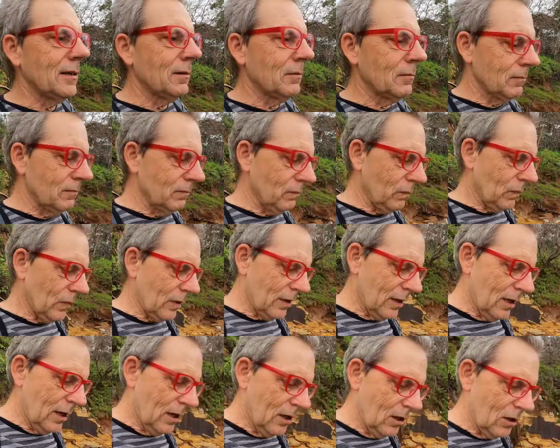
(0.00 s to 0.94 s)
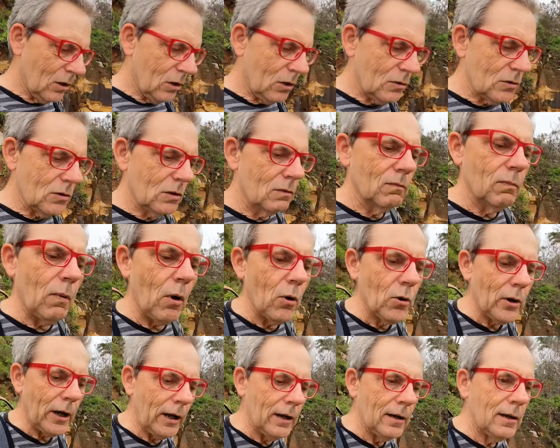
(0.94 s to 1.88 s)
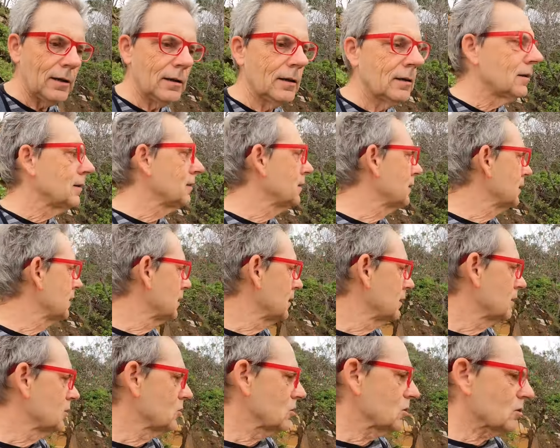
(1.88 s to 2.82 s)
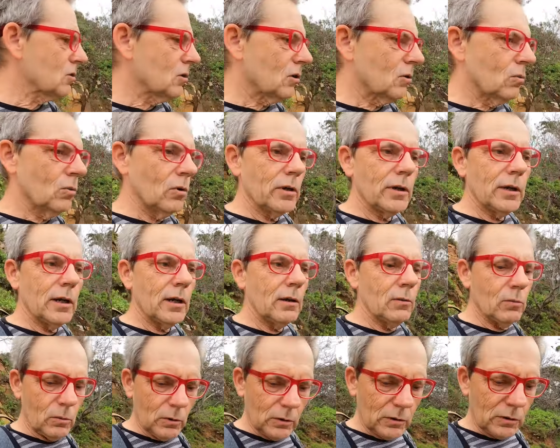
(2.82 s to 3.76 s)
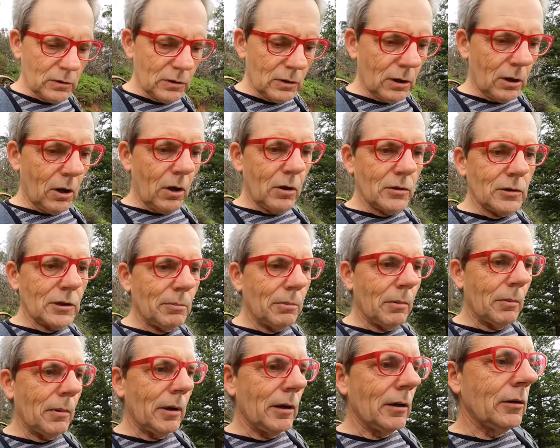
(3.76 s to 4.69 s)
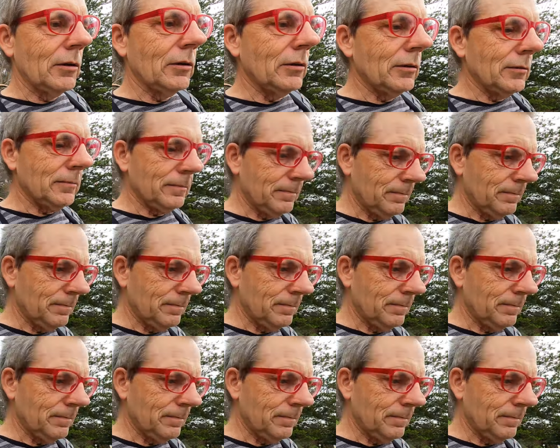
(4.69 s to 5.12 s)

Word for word: and lots of bokeh just got to work out what's the close-up I'm going to do